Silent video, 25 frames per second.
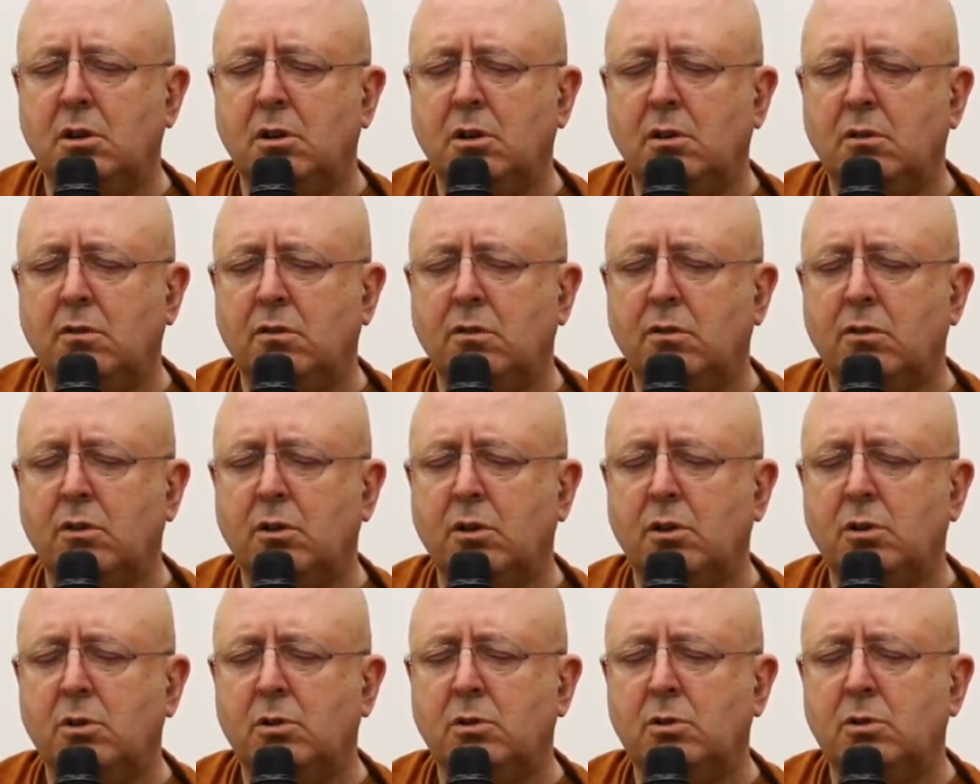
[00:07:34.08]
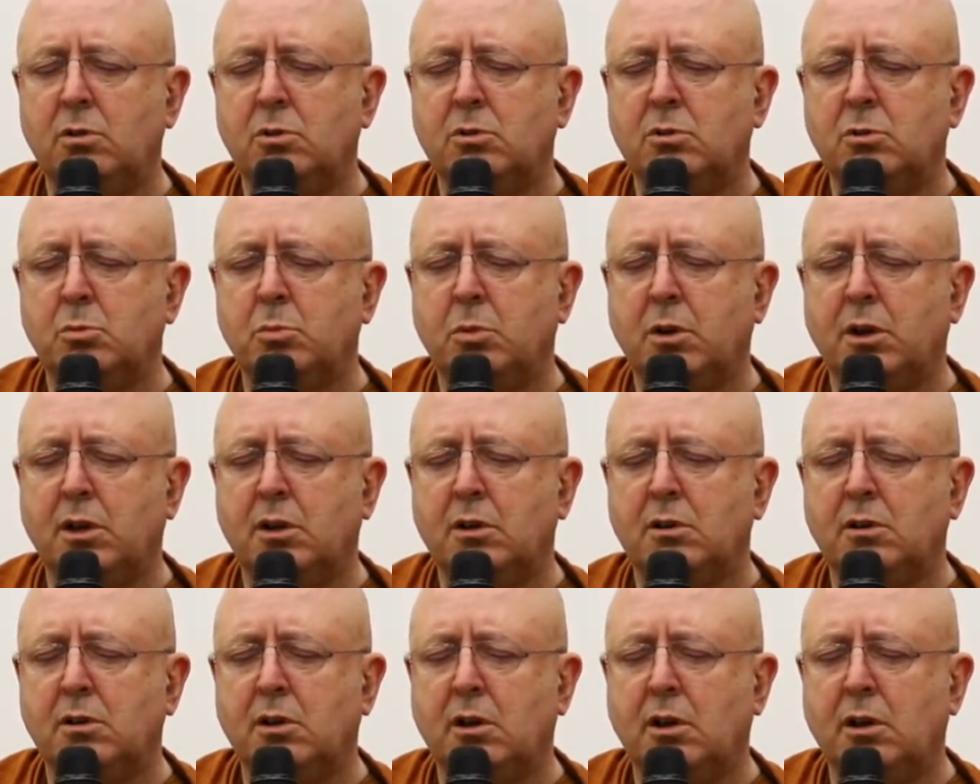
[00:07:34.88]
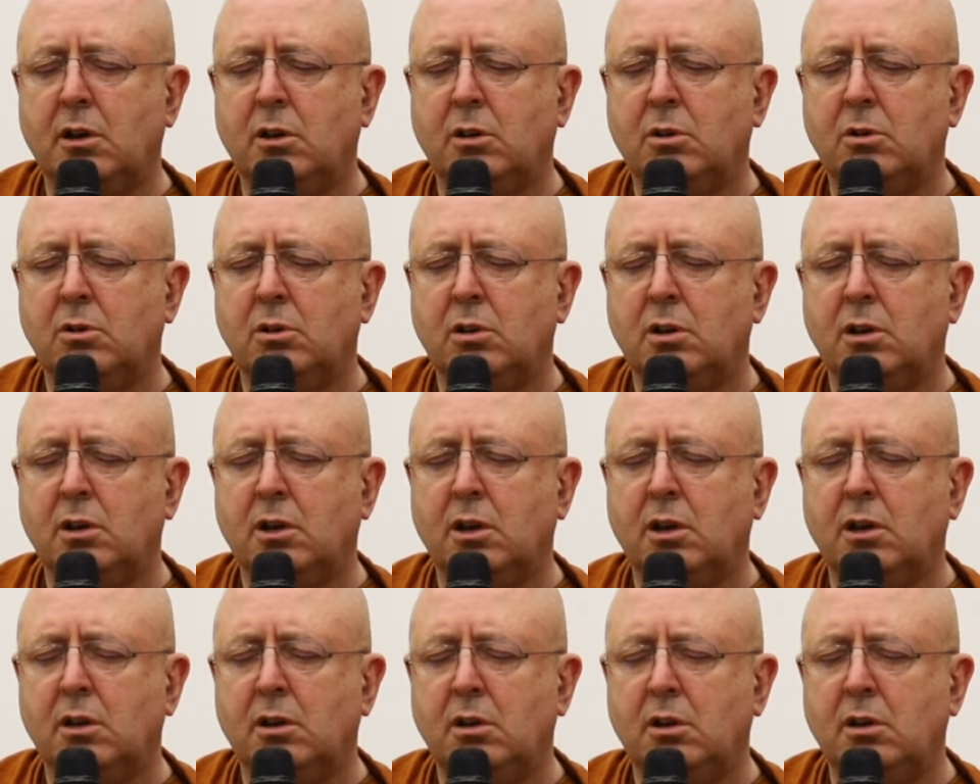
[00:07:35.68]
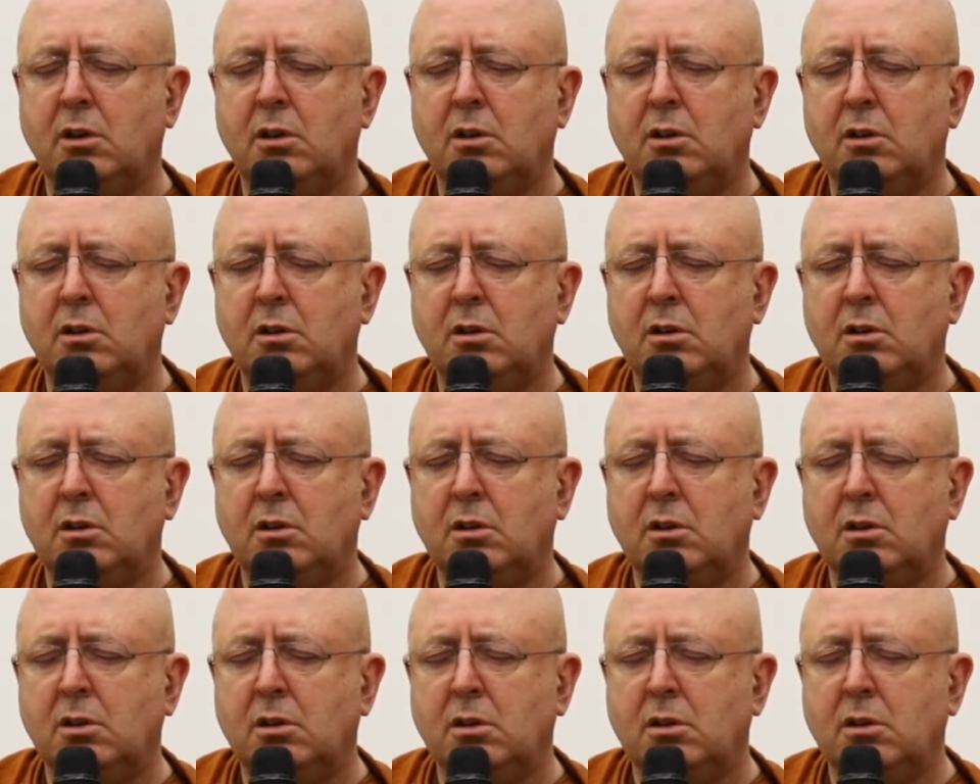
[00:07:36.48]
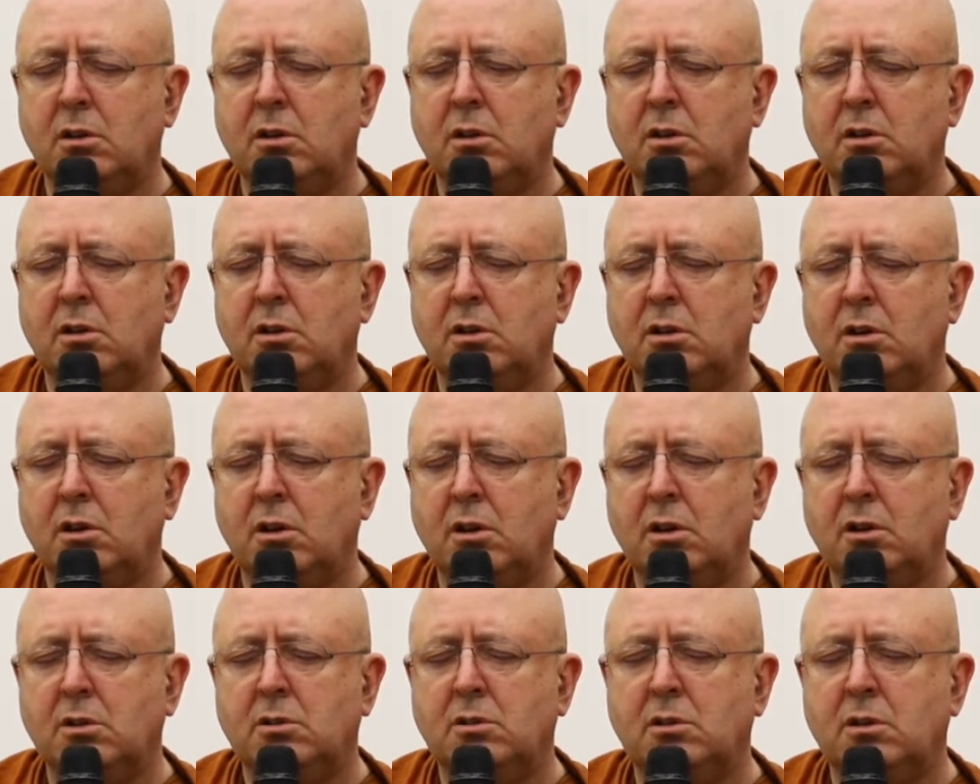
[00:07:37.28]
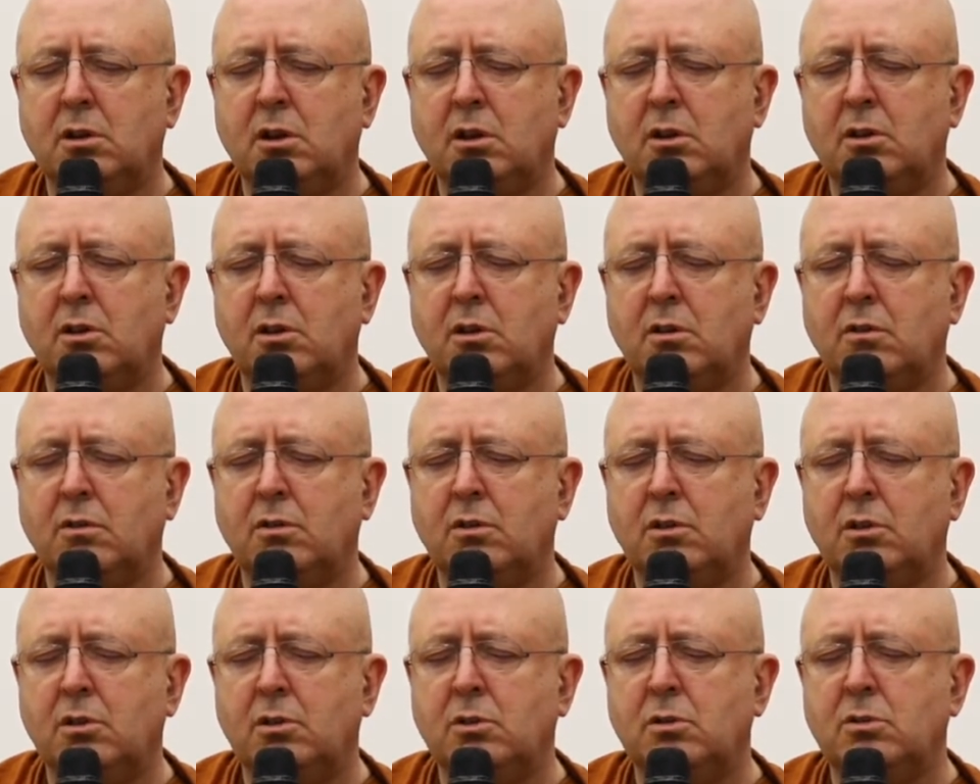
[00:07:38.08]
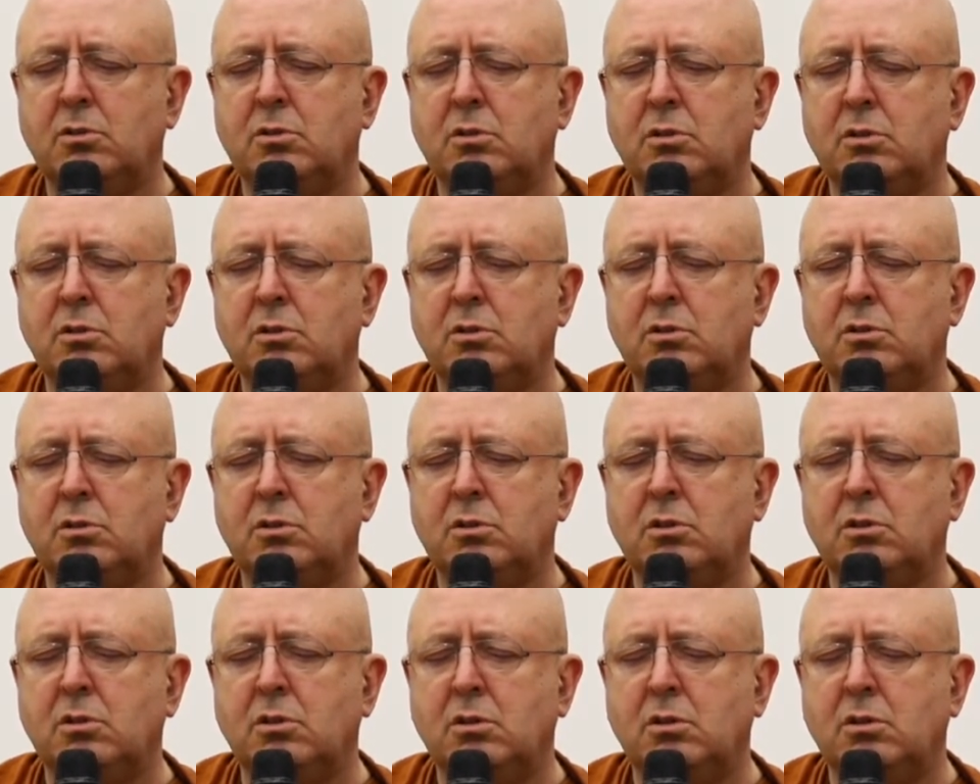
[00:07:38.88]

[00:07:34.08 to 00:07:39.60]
and flows back down again. And there's nothing for you to do.